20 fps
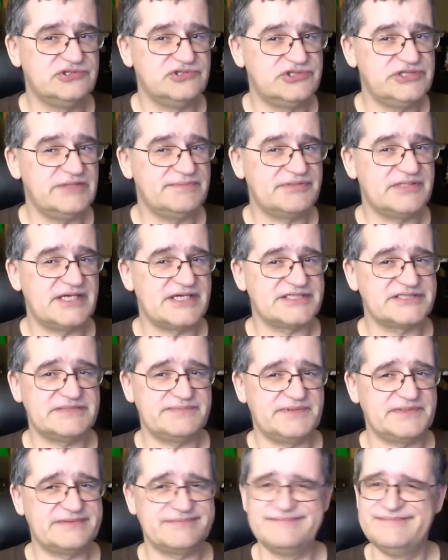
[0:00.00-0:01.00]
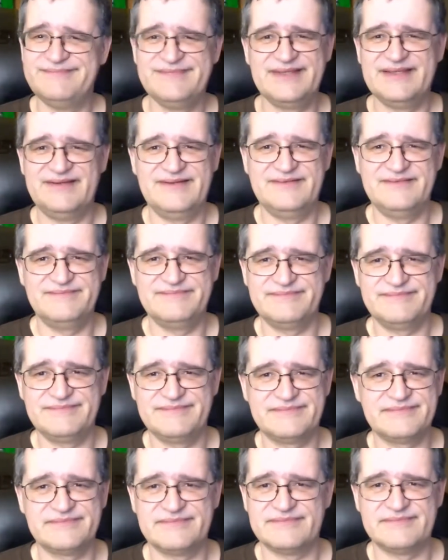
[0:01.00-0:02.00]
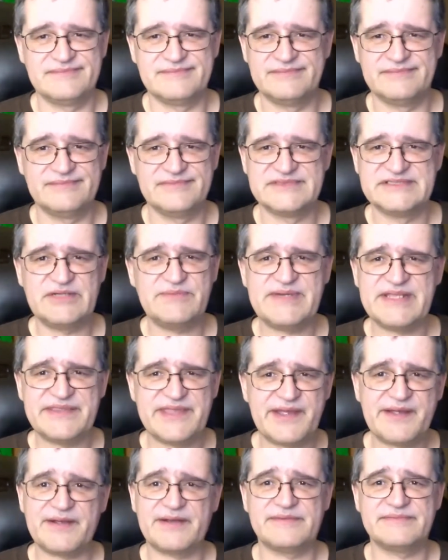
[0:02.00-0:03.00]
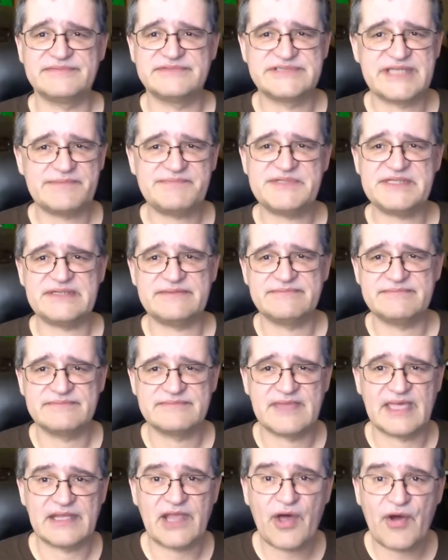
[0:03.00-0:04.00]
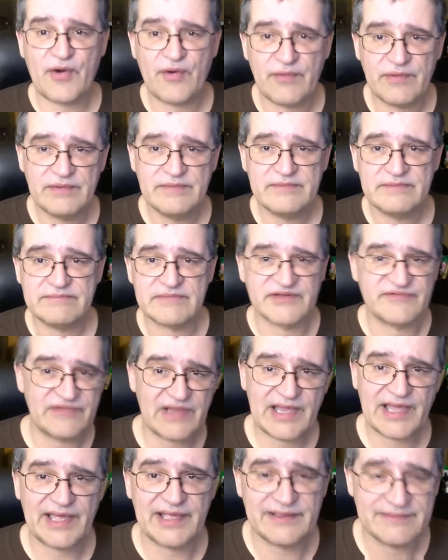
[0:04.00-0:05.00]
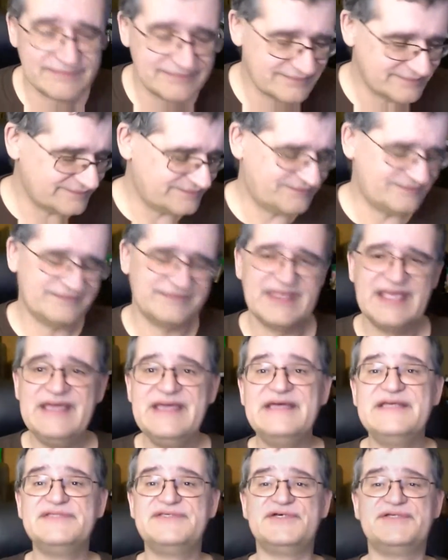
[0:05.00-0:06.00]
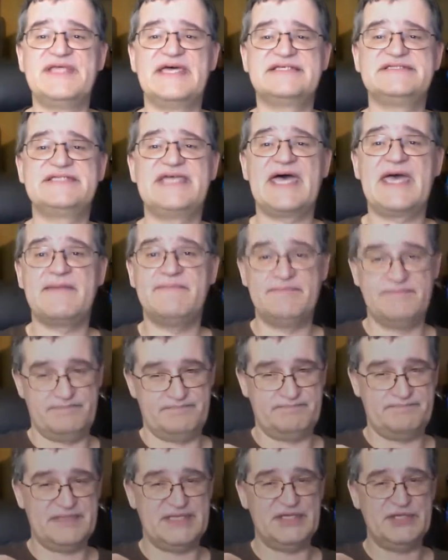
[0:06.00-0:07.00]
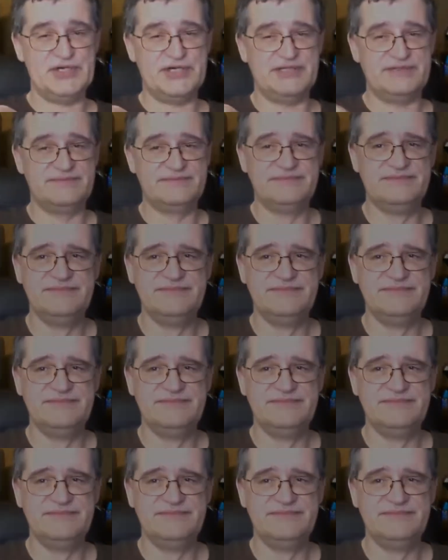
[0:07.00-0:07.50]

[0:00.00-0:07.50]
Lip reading: G+, but there's nobody there. It's empty. Hello, McFly. Till next time, be good.